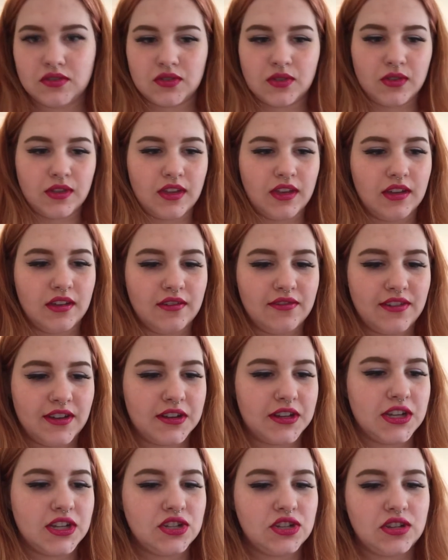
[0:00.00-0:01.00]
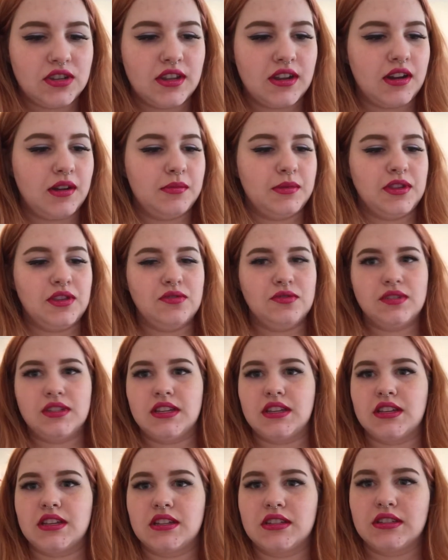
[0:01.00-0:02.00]
the foundation that I'll be
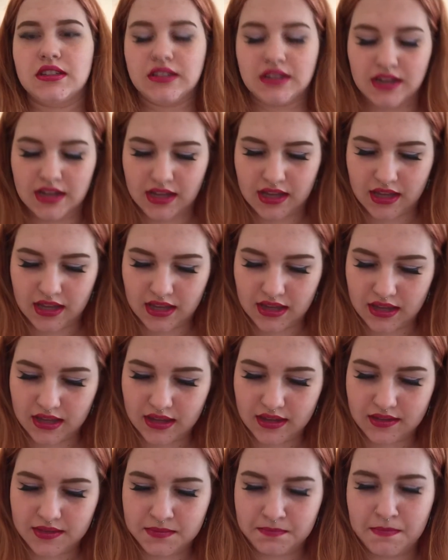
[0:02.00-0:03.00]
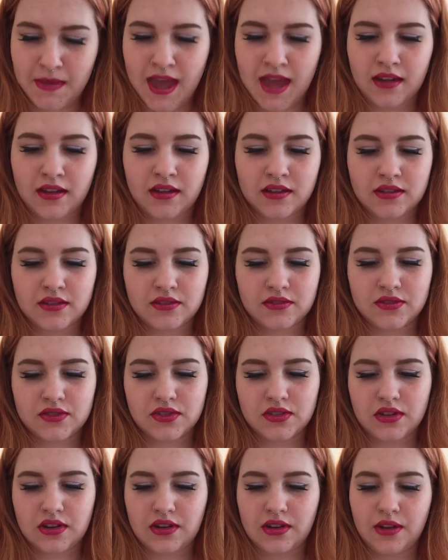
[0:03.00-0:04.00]
using today is MAC
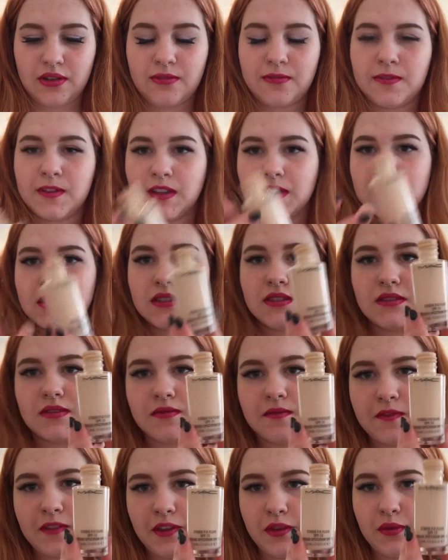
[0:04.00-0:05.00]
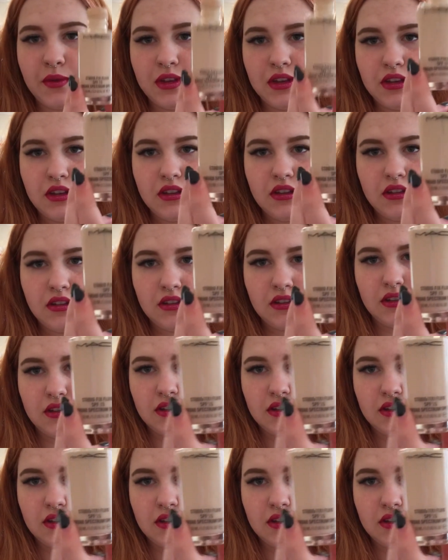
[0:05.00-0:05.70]
Studio Fix Fluid.